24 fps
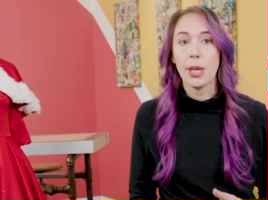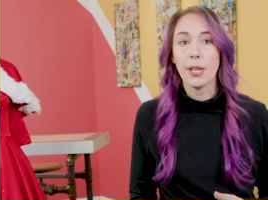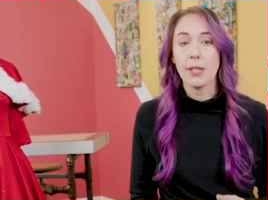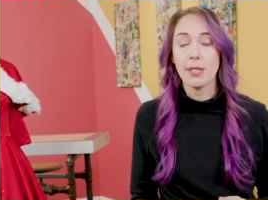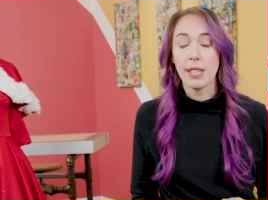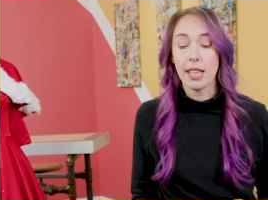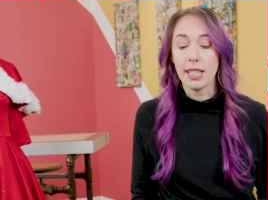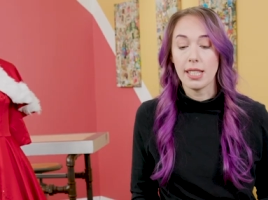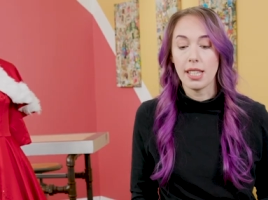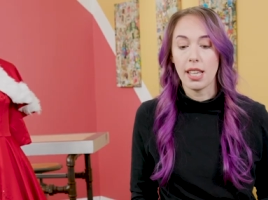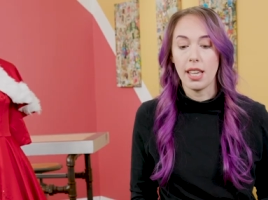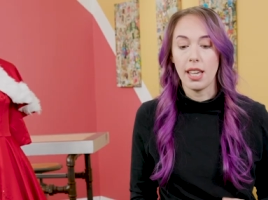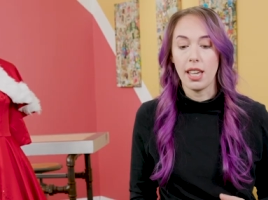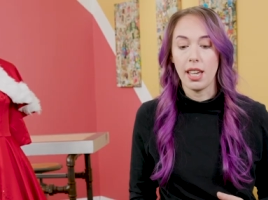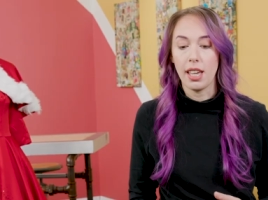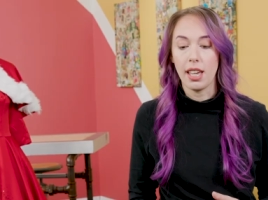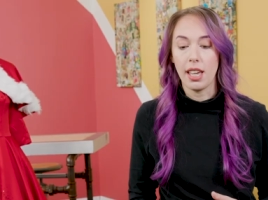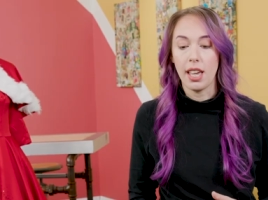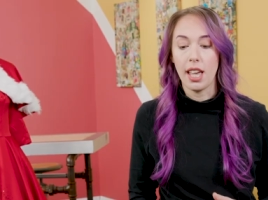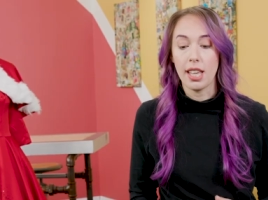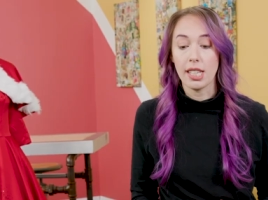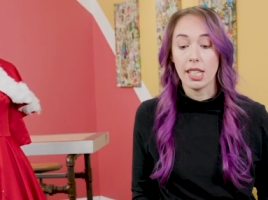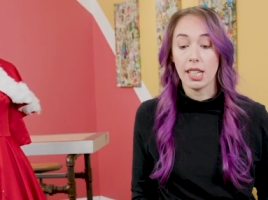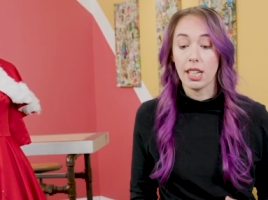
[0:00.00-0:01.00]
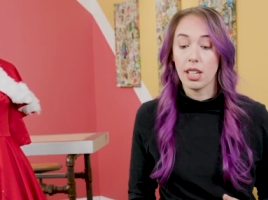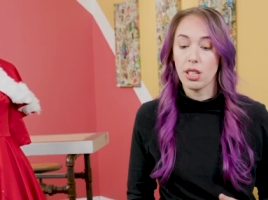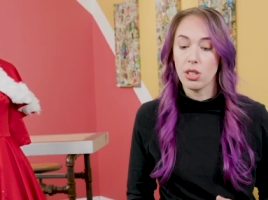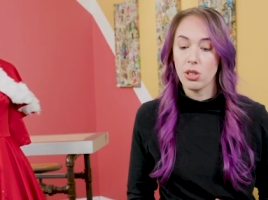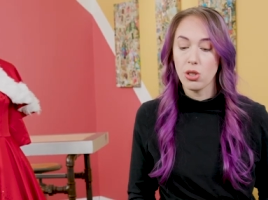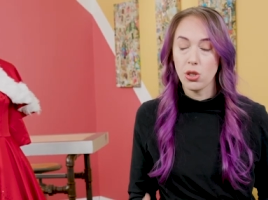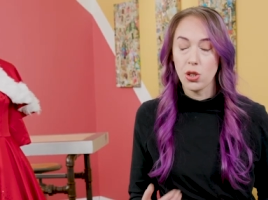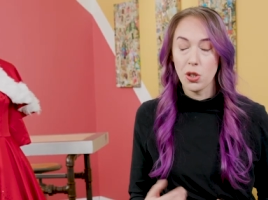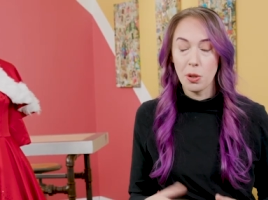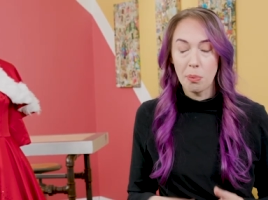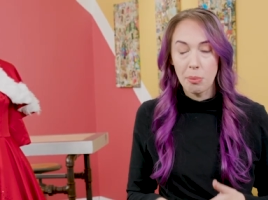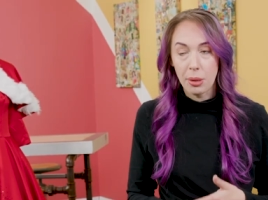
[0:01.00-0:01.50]
because as a, as a
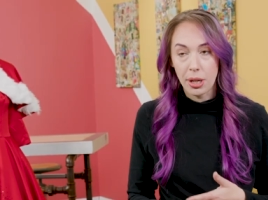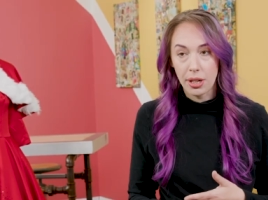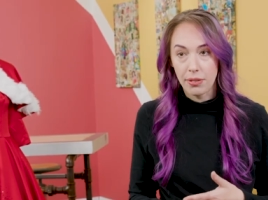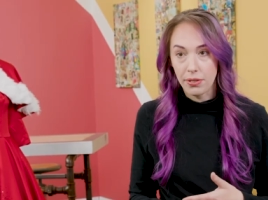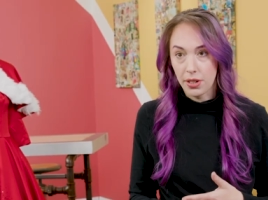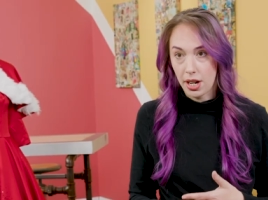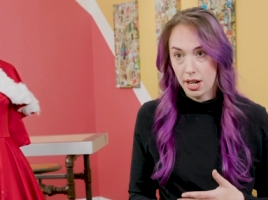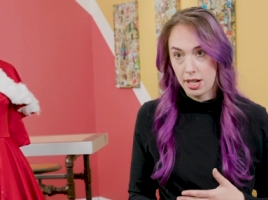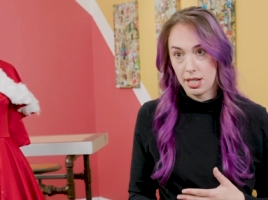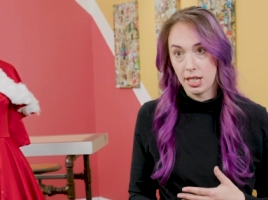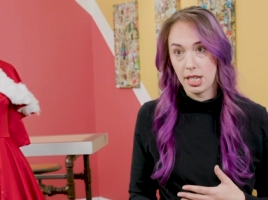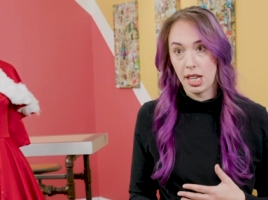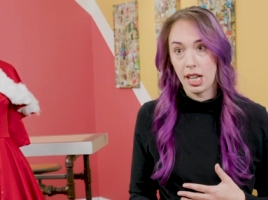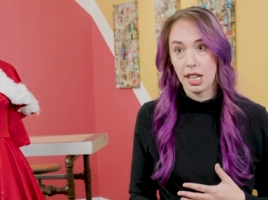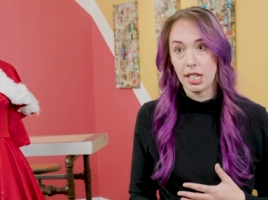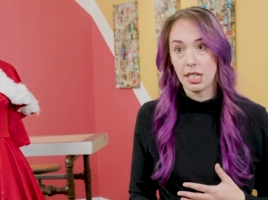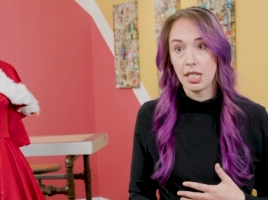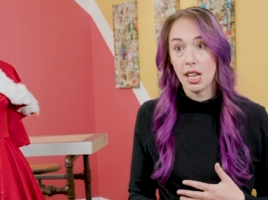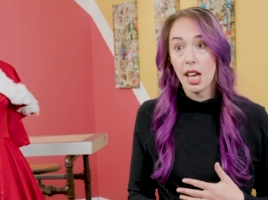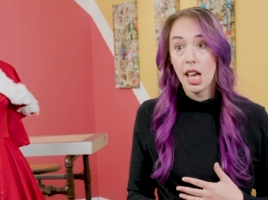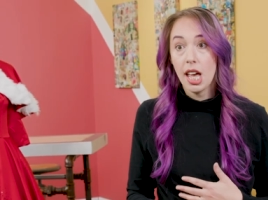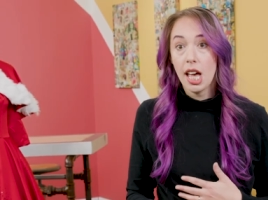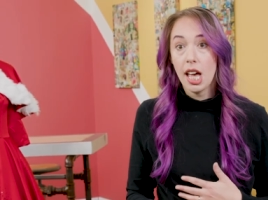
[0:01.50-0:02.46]
consumer of content,